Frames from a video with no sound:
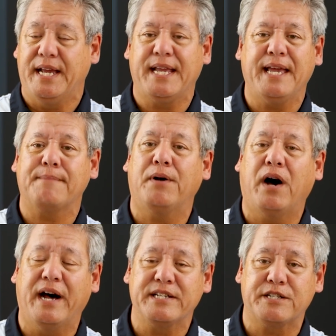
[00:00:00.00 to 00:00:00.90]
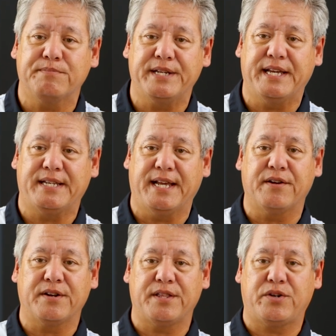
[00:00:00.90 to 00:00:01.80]
it can't possibly get
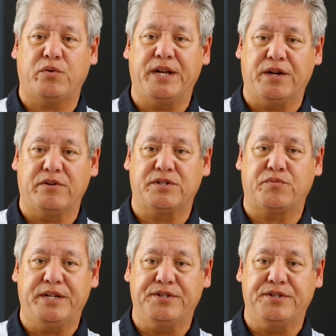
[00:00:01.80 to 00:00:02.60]
down to the 20 hertz